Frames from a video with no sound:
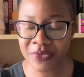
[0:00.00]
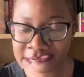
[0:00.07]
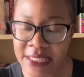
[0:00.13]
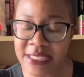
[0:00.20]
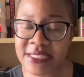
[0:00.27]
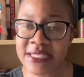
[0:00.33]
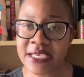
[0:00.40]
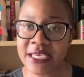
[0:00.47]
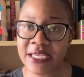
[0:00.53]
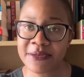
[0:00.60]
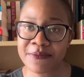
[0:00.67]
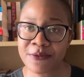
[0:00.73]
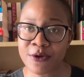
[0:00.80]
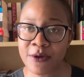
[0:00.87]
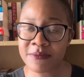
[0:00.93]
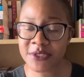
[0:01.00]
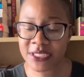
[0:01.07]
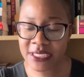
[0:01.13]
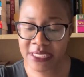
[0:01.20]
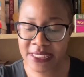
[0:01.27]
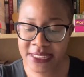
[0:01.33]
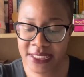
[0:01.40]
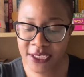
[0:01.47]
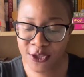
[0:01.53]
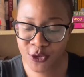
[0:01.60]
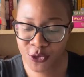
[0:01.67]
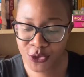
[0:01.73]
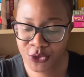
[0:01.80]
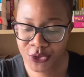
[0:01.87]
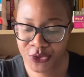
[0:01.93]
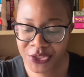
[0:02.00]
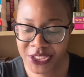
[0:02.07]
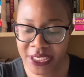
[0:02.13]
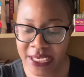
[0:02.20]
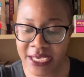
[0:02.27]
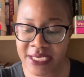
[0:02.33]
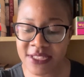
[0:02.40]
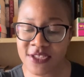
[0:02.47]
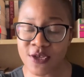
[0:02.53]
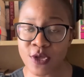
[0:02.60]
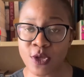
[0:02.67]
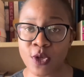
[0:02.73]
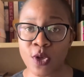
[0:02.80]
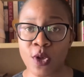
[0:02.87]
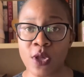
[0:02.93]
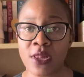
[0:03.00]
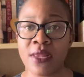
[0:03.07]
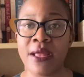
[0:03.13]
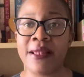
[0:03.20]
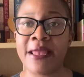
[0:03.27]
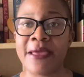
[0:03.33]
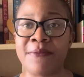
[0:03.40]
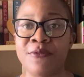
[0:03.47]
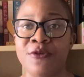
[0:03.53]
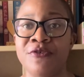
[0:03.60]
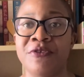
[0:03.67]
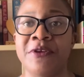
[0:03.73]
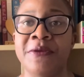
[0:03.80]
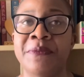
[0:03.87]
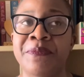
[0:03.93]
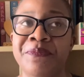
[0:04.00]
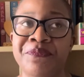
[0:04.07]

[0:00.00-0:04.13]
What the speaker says: The second prompt is, do you utilize your local library?